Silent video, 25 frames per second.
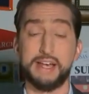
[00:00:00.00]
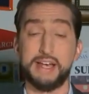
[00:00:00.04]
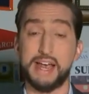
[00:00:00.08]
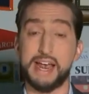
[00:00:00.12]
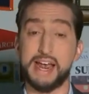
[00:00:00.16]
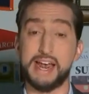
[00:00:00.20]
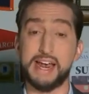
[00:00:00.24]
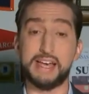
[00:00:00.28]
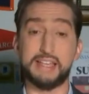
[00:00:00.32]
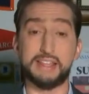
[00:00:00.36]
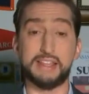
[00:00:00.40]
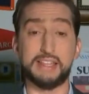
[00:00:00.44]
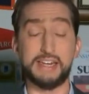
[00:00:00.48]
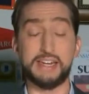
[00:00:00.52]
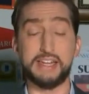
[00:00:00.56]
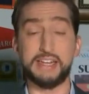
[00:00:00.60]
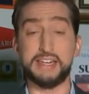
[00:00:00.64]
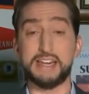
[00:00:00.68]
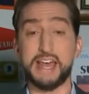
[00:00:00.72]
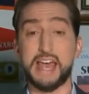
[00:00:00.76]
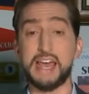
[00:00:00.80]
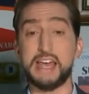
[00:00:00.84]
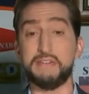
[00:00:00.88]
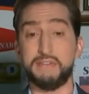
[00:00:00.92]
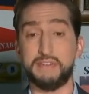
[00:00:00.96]
Anthony
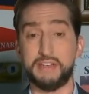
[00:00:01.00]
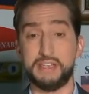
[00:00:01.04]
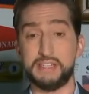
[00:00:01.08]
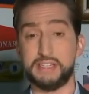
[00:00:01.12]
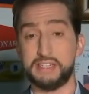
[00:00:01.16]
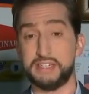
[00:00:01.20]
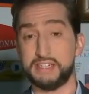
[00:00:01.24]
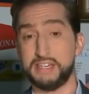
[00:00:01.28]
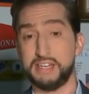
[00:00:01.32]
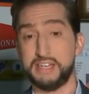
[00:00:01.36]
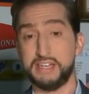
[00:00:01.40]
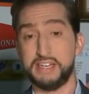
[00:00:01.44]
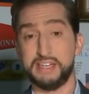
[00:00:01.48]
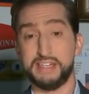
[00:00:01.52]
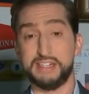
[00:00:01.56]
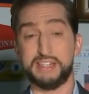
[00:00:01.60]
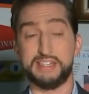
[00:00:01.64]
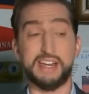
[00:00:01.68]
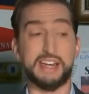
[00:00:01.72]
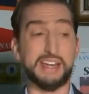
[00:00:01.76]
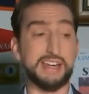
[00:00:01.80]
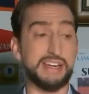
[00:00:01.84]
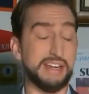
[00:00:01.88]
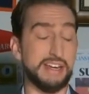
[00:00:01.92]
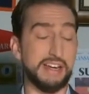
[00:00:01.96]
Davis
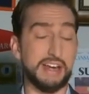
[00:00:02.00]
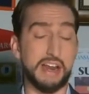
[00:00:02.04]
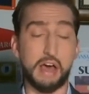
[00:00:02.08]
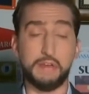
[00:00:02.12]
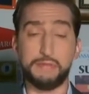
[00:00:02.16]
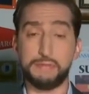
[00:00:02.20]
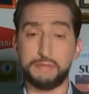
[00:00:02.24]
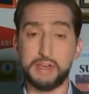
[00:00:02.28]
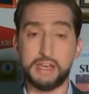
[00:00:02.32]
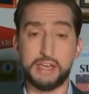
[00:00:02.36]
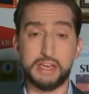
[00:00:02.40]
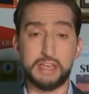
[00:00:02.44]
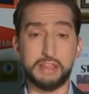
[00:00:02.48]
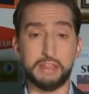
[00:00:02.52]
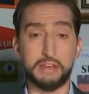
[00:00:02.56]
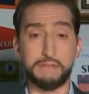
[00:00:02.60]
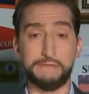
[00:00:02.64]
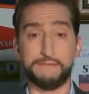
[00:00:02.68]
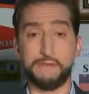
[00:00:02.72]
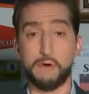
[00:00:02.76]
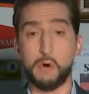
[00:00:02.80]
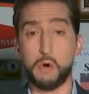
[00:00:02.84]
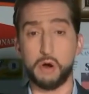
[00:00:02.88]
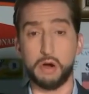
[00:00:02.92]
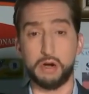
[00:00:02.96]
did nothing in the
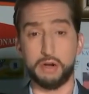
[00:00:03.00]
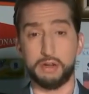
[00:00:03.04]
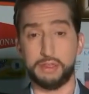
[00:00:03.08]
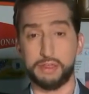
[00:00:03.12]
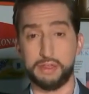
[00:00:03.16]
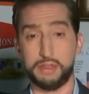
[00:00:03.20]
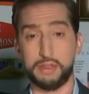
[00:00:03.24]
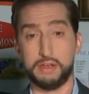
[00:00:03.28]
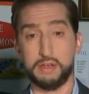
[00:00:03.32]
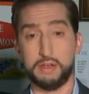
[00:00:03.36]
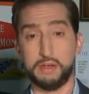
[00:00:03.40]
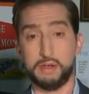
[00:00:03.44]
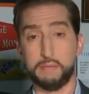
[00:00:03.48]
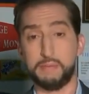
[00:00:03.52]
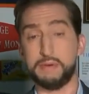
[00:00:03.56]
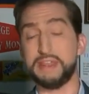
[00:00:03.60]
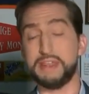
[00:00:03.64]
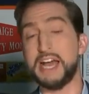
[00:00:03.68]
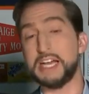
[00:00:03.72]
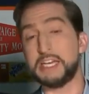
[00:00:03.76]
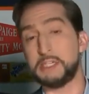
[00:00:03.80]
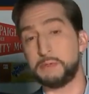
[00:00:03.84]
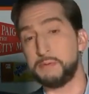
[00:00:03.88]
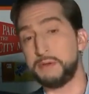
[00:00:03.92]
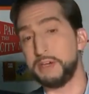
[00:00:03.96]
fourth. But
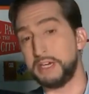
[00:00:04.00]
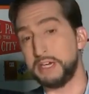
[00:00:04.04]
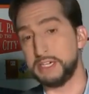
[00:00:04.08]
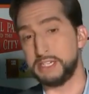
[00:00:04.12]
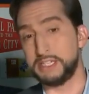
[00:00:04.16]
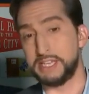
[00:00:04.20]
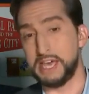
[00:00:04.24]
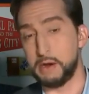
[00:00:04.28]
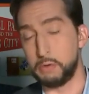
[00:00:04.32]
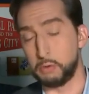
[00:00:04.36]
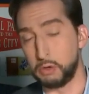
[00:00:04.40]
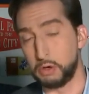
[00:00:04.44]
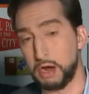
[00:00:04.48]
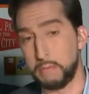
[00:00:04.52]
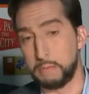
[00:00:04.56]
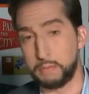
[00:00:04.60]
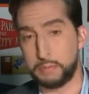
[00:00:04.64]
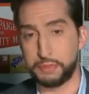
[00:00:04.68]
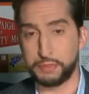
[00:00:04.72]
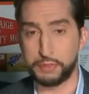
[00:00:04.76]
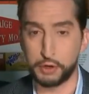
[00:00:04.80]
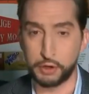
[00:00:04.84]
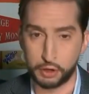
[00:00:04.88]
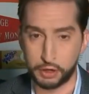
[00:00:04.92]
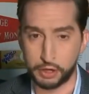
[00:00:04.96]
that's because they were up
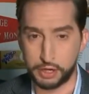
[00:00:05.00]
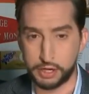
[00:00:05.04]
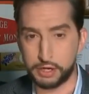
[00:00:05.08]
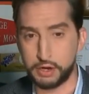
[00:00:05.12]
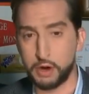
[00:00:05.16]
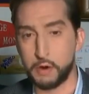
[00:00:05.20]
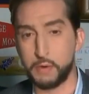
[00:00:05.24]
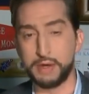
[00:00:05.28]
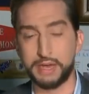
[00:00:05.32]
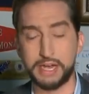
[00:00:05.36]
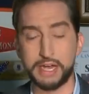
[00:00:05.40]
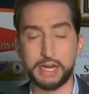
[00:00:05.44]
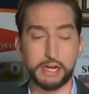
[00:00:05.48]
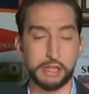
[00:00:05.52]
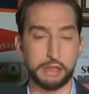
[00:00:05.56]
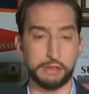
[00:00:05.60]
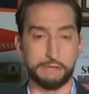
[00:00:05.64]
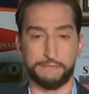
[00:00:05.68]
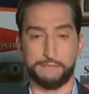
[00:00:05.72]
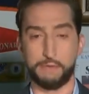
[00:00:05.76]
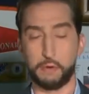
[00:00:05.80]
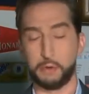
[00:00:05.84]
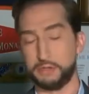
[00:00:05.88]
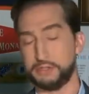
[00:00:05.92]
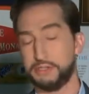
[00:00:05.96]
30 going into the
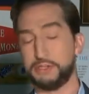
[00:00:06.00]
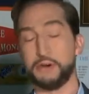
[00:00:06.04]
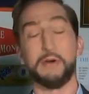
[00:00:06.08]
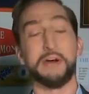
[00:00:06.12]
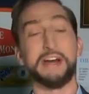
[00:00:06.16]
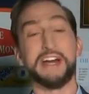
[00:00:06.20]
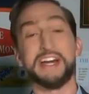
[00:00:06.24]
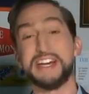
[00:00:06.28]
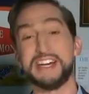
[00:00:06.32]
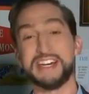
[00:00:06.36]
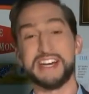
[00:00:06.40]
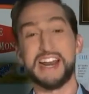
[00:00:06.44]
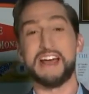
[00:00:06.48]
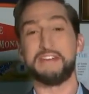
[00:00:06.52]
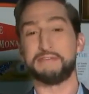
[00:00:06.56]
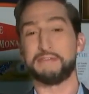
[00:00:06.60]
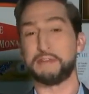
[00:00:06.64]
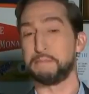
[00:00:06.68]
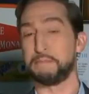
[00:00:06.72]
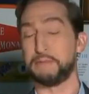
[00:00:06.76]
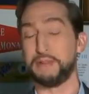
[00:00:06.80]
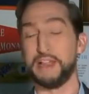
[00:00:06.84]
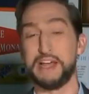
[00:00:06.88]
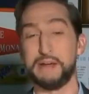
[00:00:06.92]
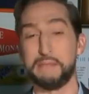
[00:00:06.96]
fourth, so he didn't have to
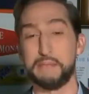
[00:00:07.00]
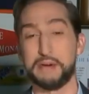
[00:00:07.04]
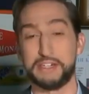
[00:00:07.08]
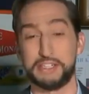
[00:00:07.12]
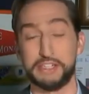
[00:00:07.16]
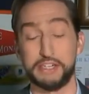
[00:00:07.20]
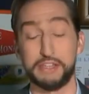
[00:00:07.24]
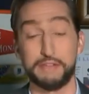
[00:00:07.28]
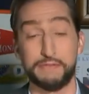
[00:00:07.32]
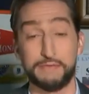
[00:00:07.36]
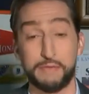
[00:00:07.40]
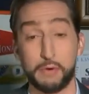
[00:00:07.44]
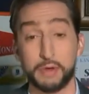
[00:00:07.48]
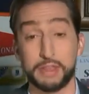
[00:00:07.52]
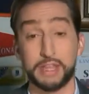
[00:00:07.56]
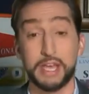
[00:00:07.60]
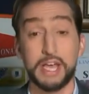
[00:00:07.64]
play much in the fourth.